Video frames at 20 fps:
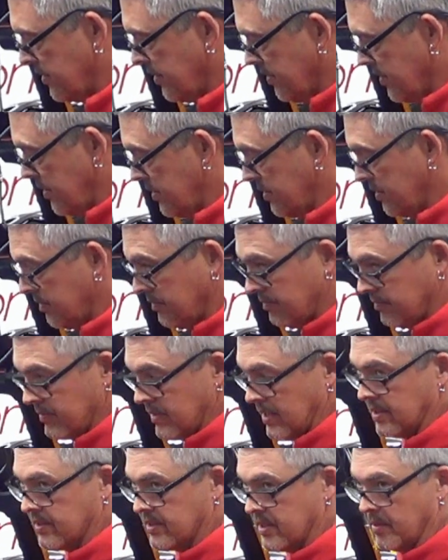there is,
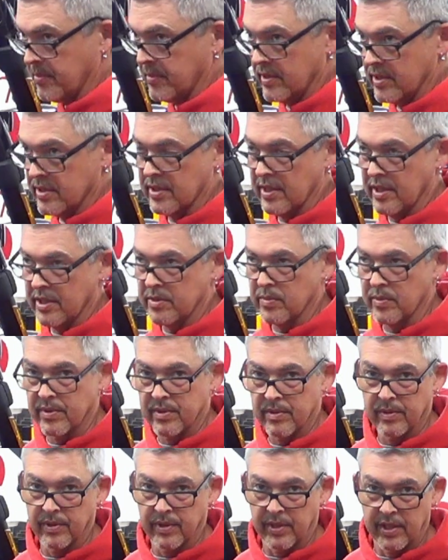except in this case where
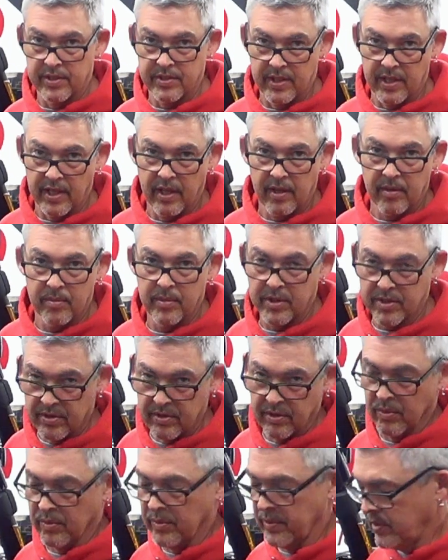there really isn't any, but
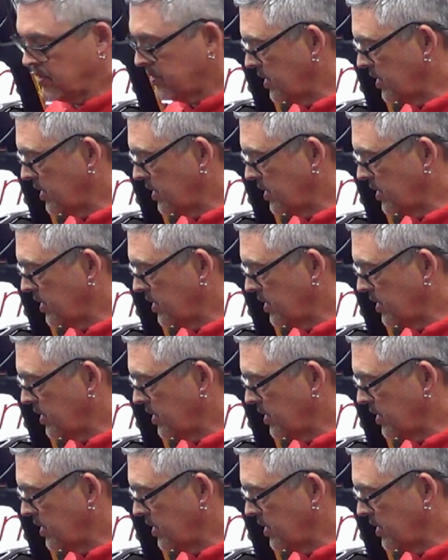still we use